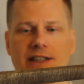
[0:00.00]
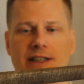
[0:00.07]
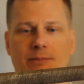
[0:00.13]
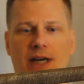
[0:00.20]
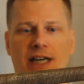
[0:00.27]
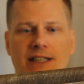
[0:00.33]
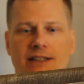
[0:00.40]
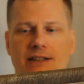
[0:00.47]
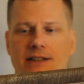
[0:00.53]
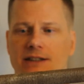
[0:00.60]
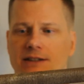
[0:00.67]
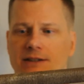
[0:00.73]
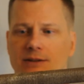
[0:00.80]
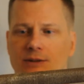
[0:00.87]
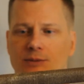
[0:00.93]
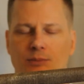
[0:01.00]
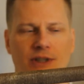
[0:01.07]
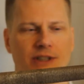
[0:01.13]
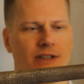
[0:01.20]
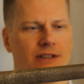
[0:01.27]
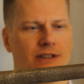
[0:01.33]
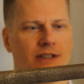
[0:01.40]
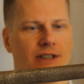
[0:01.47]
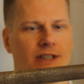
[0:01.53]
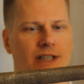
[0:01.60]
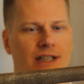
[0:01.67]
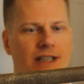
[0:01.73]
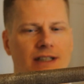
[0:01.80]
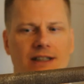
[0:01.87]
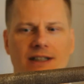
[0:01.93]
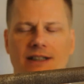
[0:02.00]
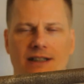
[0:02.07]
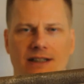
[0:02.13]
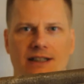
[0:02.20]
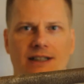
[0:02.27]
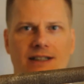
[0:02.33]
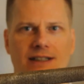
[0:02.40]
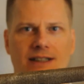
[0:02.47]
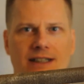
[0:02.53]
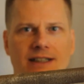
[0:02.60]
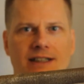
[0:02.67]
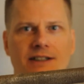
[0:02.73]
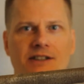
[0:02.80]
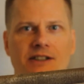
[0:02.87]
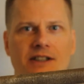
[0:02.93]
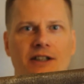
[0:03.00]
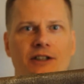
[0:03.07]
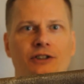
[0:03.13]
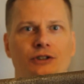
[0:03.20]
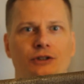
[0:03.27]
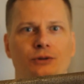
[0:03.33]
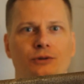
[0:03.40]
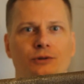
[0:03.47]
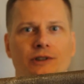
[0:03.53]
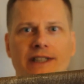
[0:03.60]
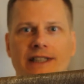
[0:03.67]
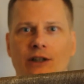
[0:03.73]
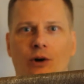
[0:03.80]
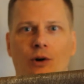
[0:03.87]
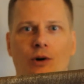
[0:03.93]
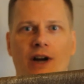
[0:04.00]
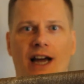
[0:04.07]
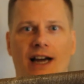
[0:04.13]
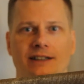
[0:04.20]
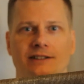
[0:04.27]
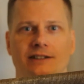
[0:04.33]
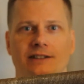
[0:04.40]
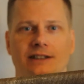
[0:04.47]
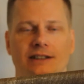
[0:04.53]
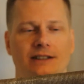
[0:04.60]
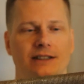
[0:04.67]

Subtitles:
back, but it is an unusually long handle.